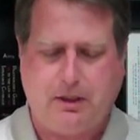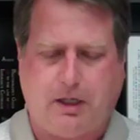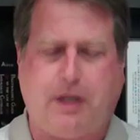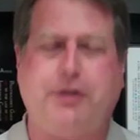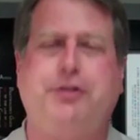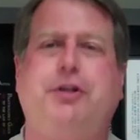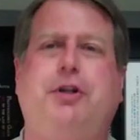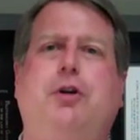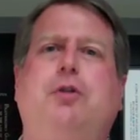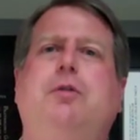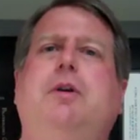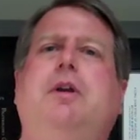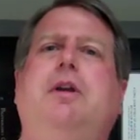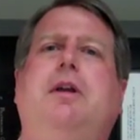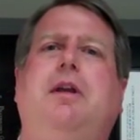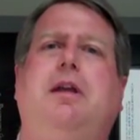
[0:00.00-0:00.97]
Also,
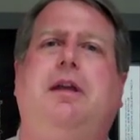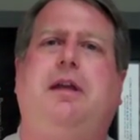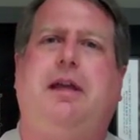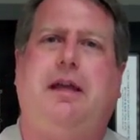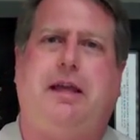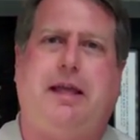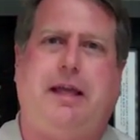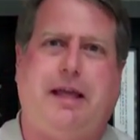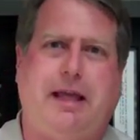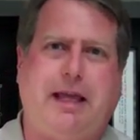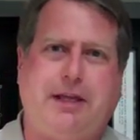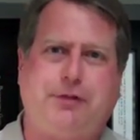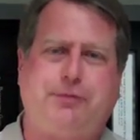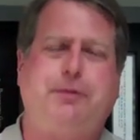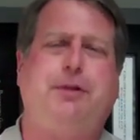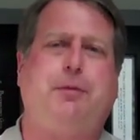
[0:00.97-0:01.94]

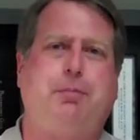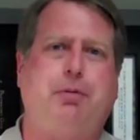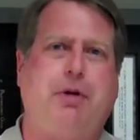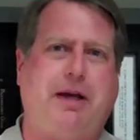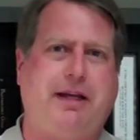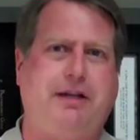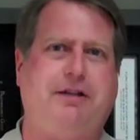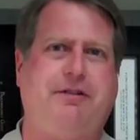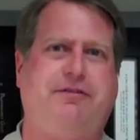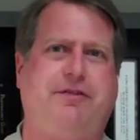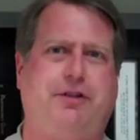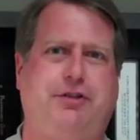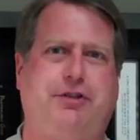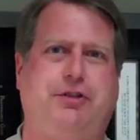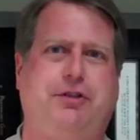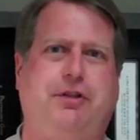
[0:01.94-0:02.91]
as with the prior
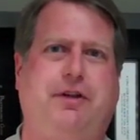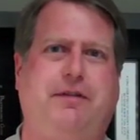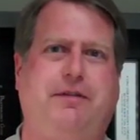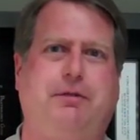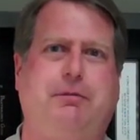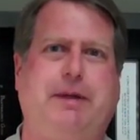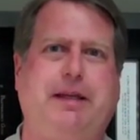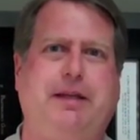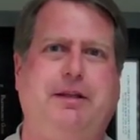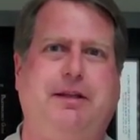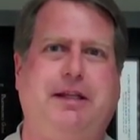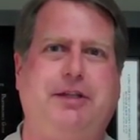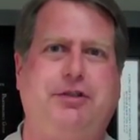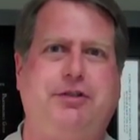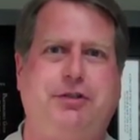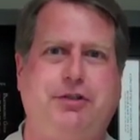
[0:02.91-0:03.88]
version of the
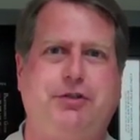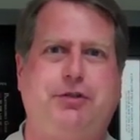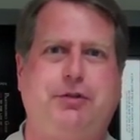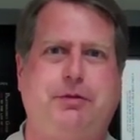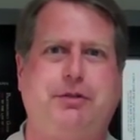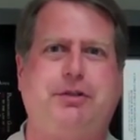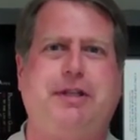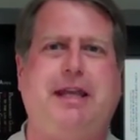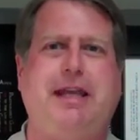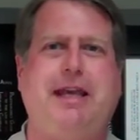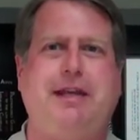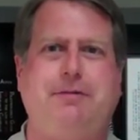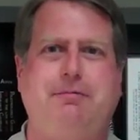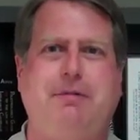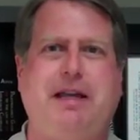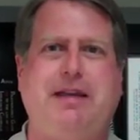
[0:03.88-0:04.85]
regulation, insurers
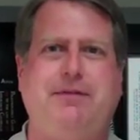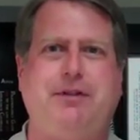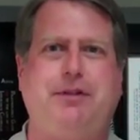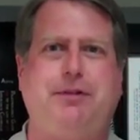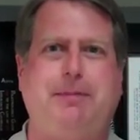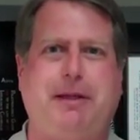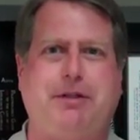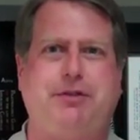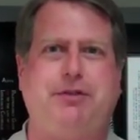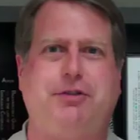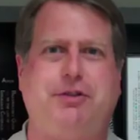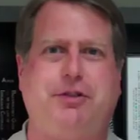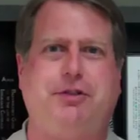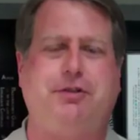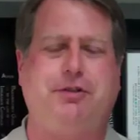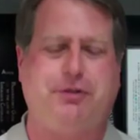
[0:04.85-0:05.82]
can waive
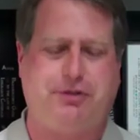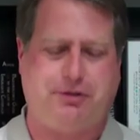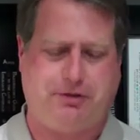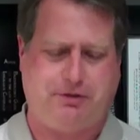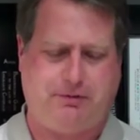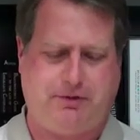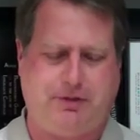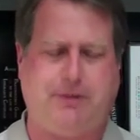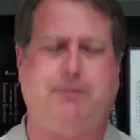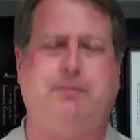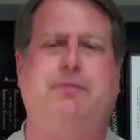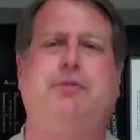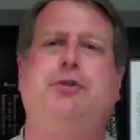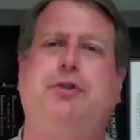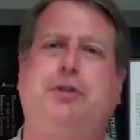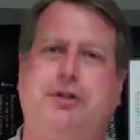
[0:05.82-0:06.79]
inspections under
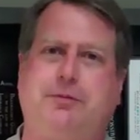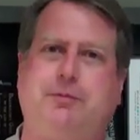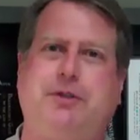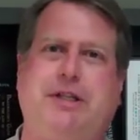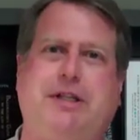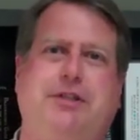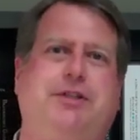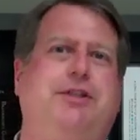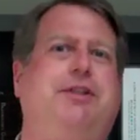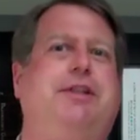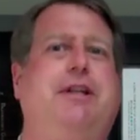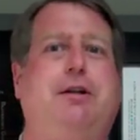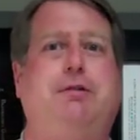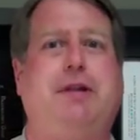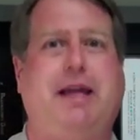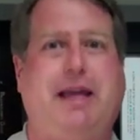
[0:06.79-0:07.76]
some circumstances.
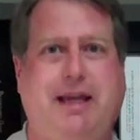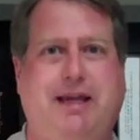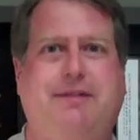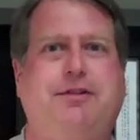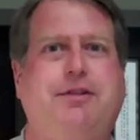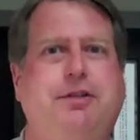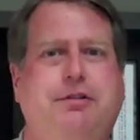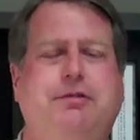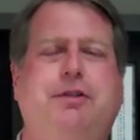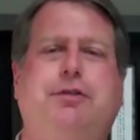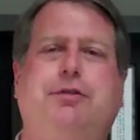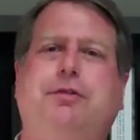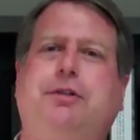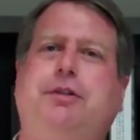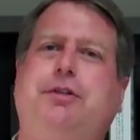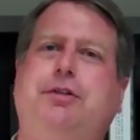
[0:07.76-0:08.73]
They don't have to.
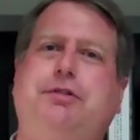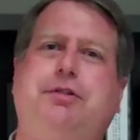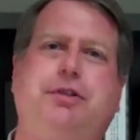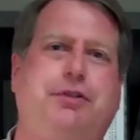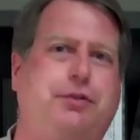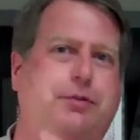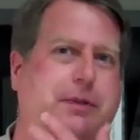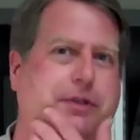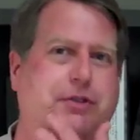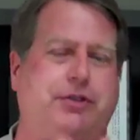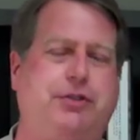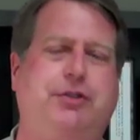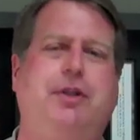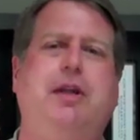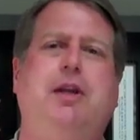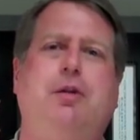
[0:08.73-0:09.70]
There's only two
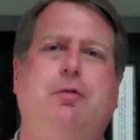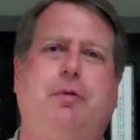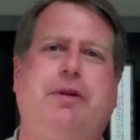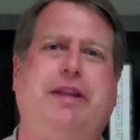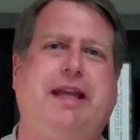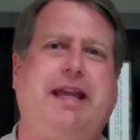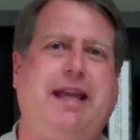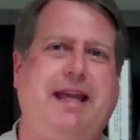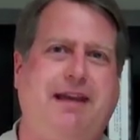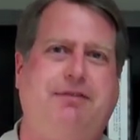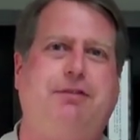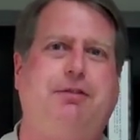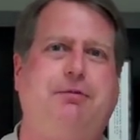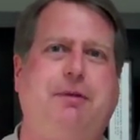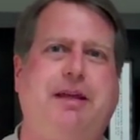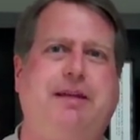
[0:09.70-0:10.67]
situations where they
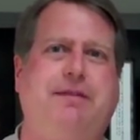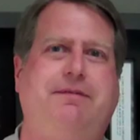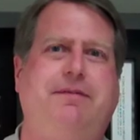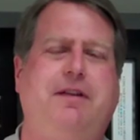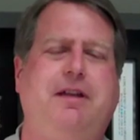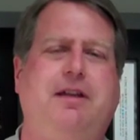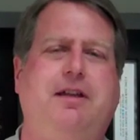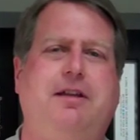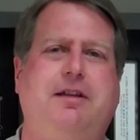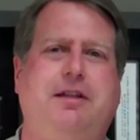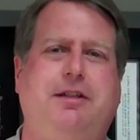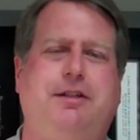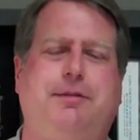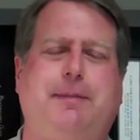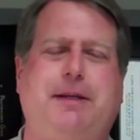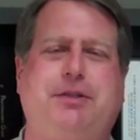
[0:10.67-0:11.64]
have to waive
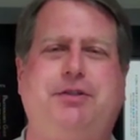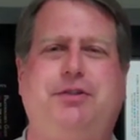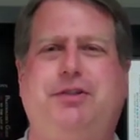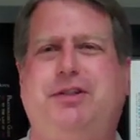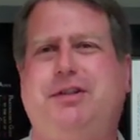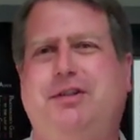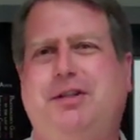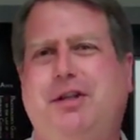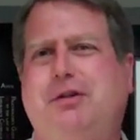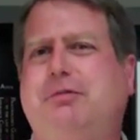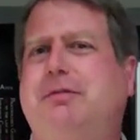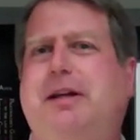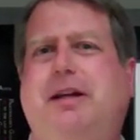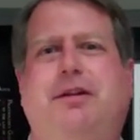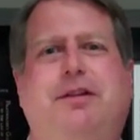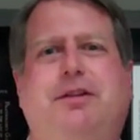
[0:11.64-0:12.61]
inspections, and they're
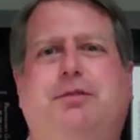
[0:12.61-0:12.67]
rare.